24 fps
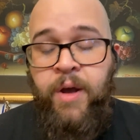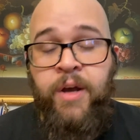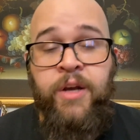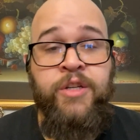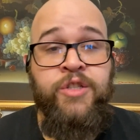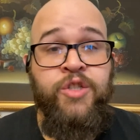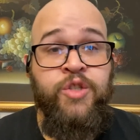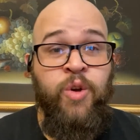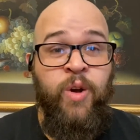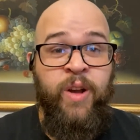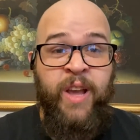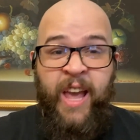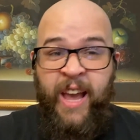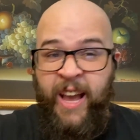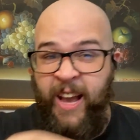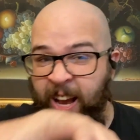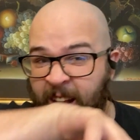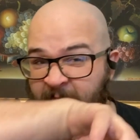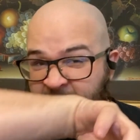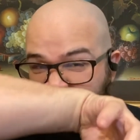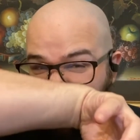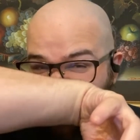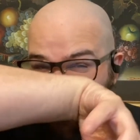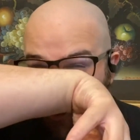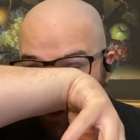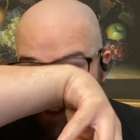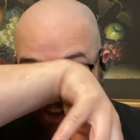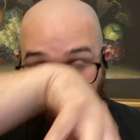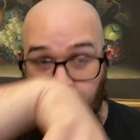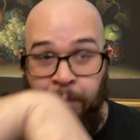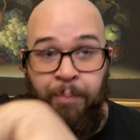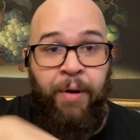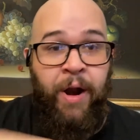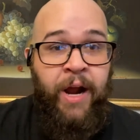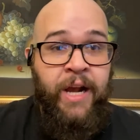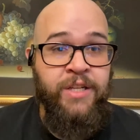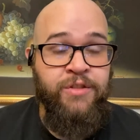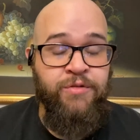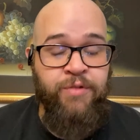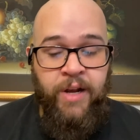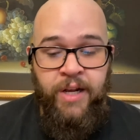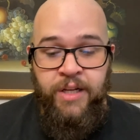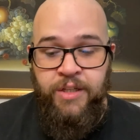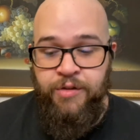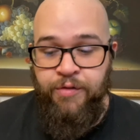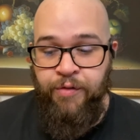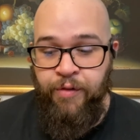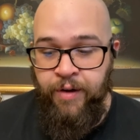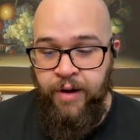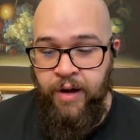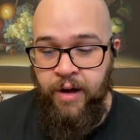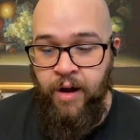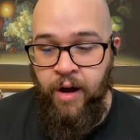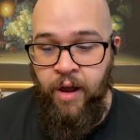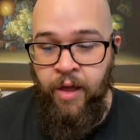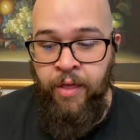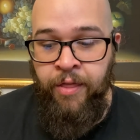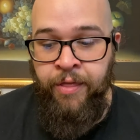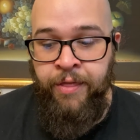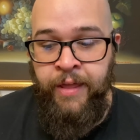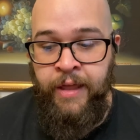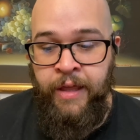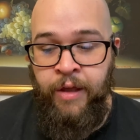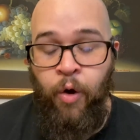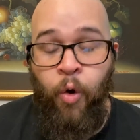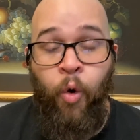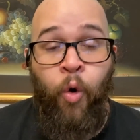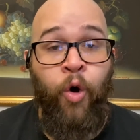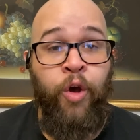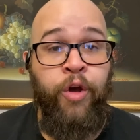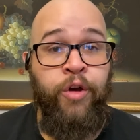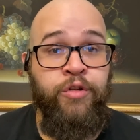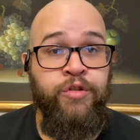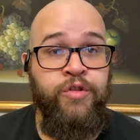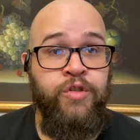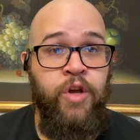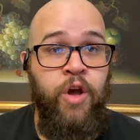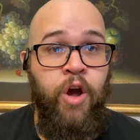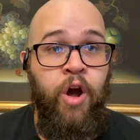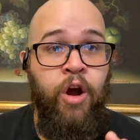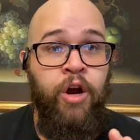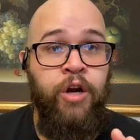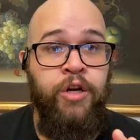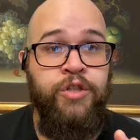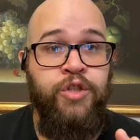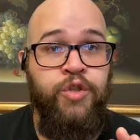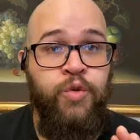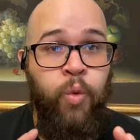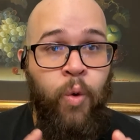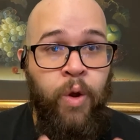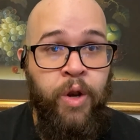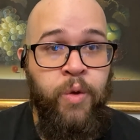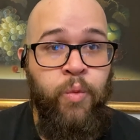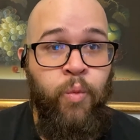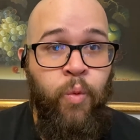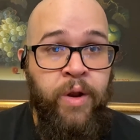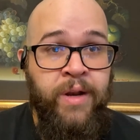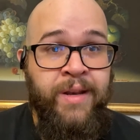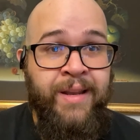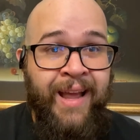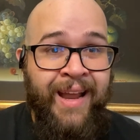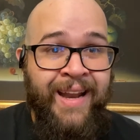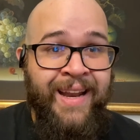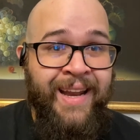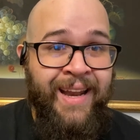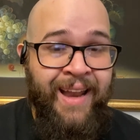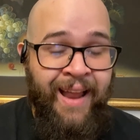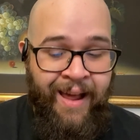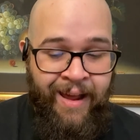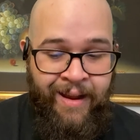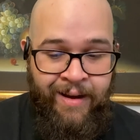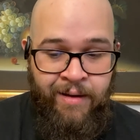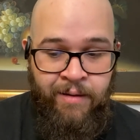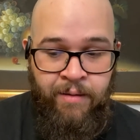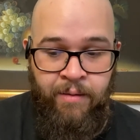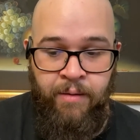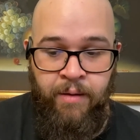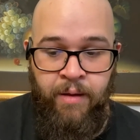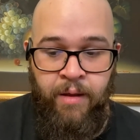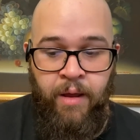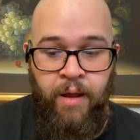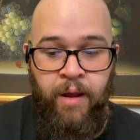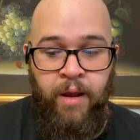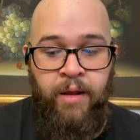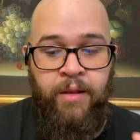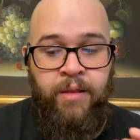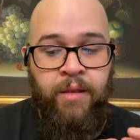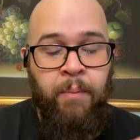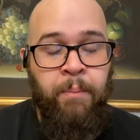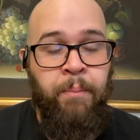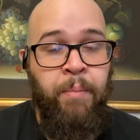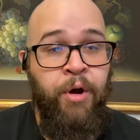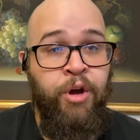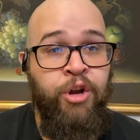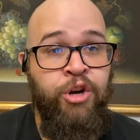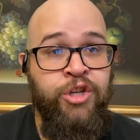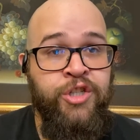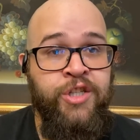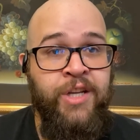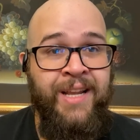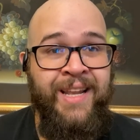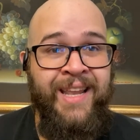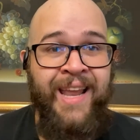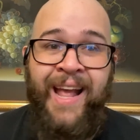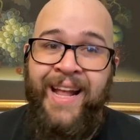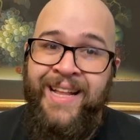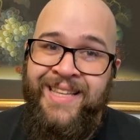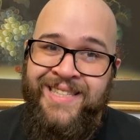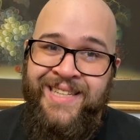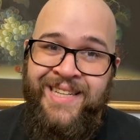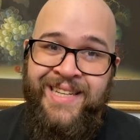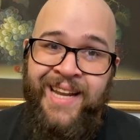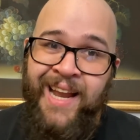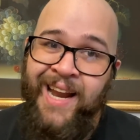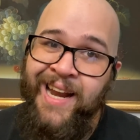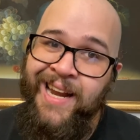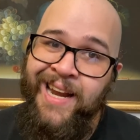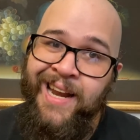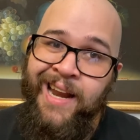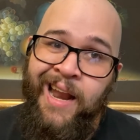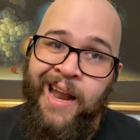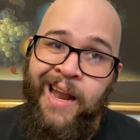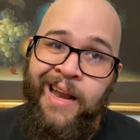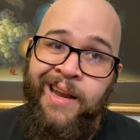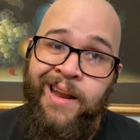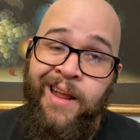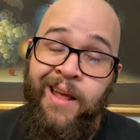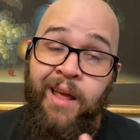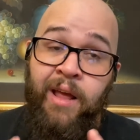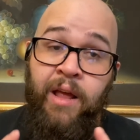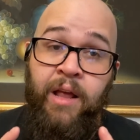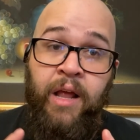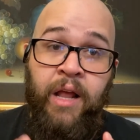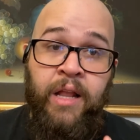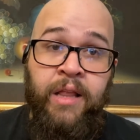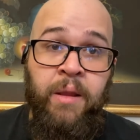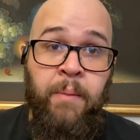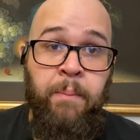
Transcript: So again, guys, the price range for the oils are $21.99, The butters are $19.99 and the